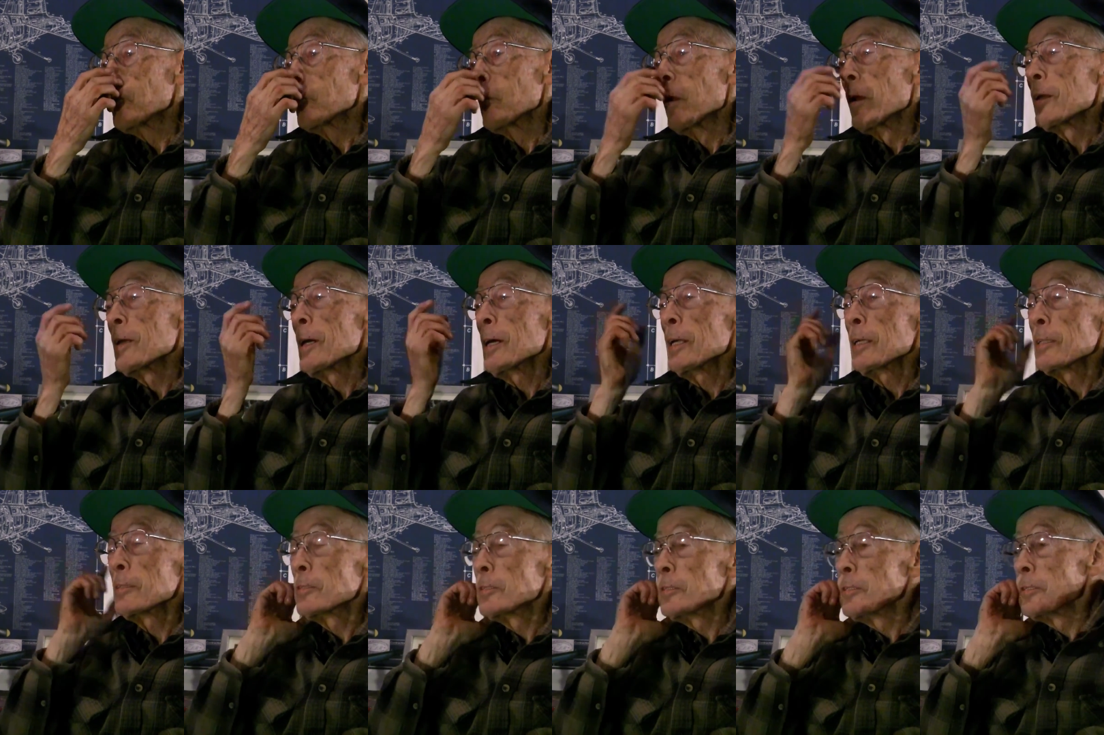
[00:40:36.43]
they got
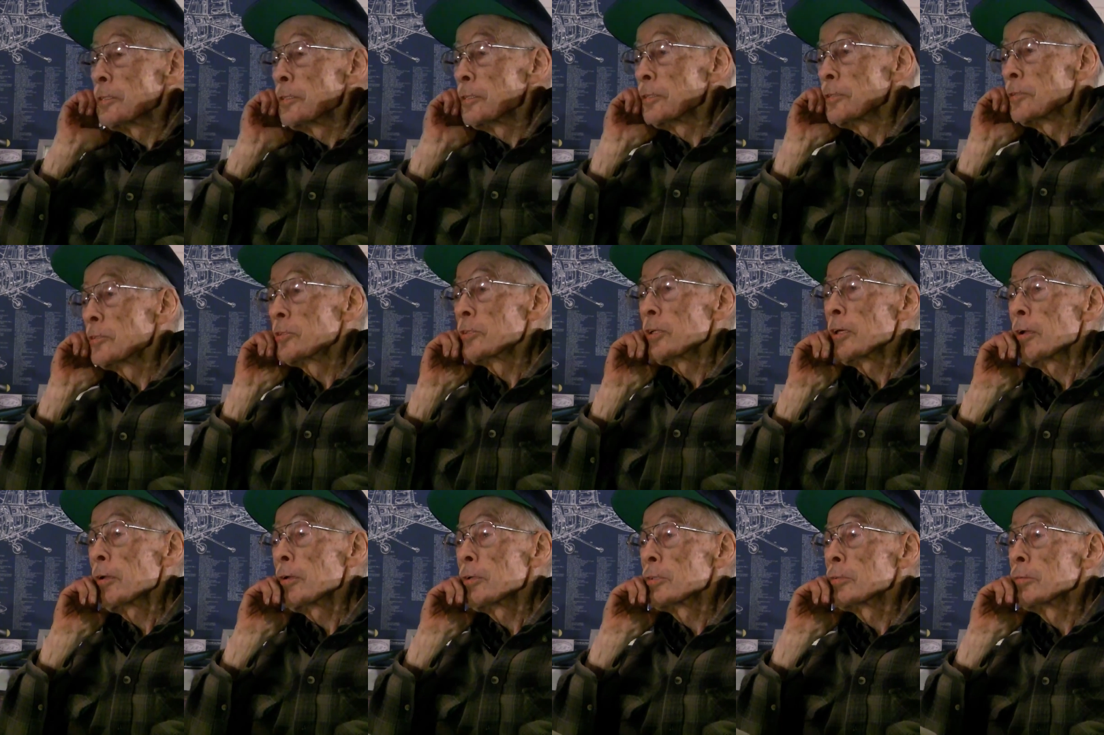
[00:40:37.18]
to
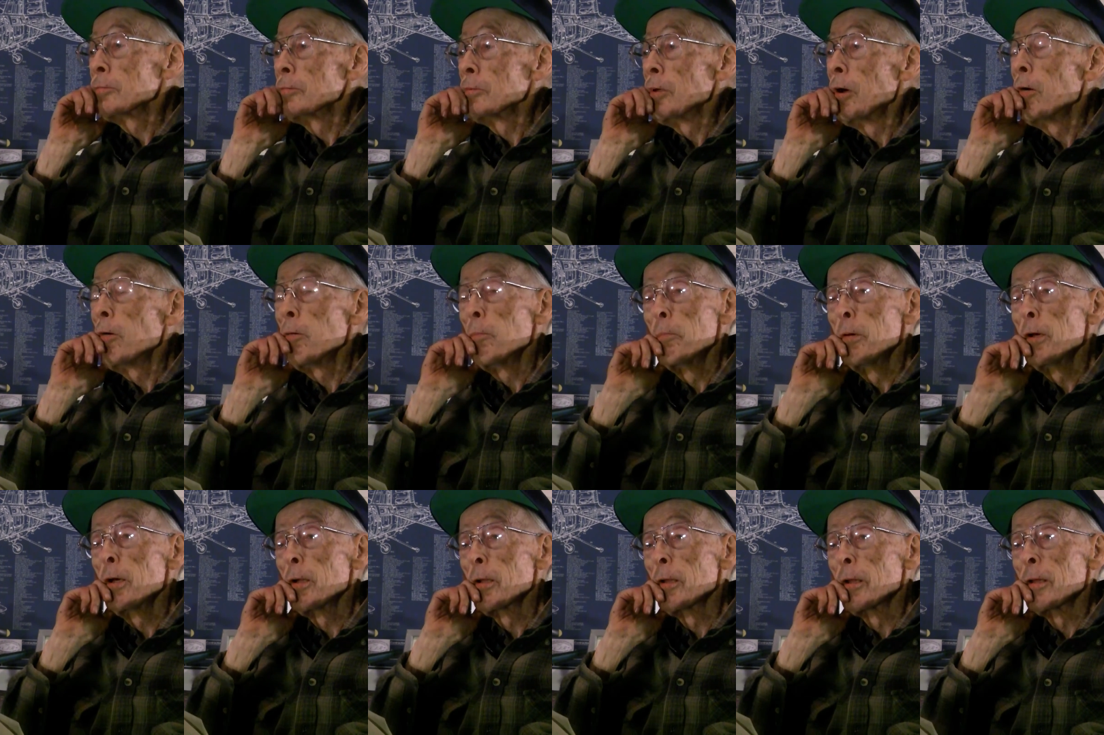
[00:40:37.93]
sell this whole
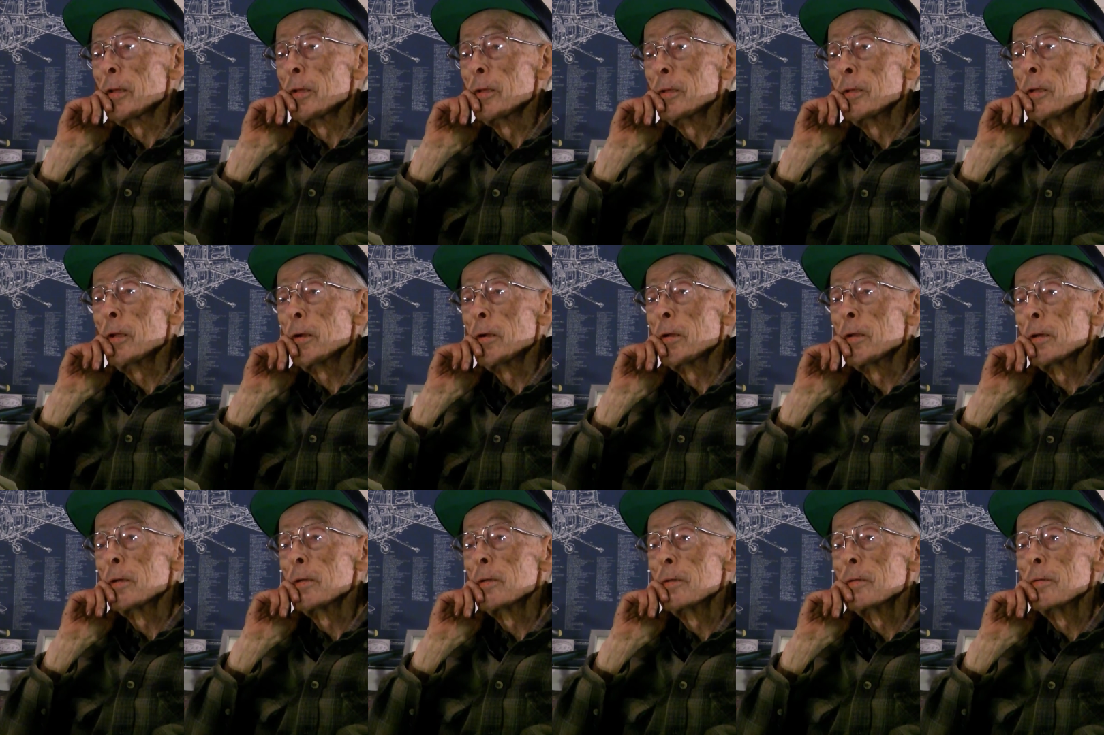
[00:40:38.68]
building. You
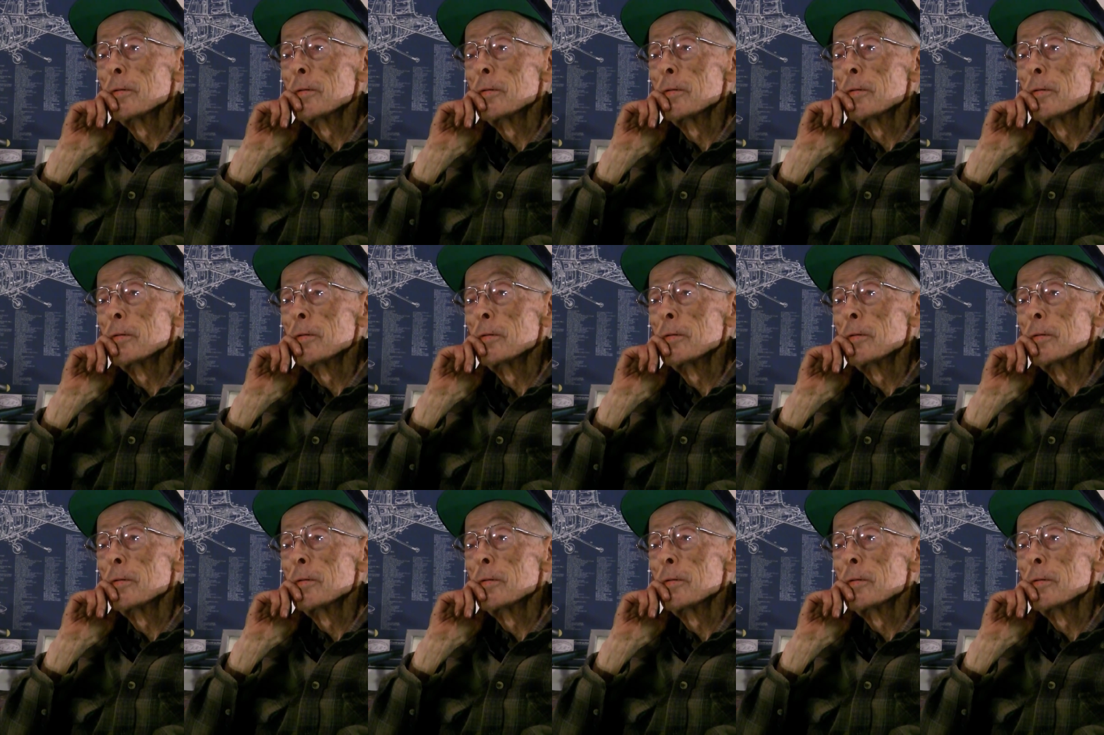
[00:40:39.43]
know,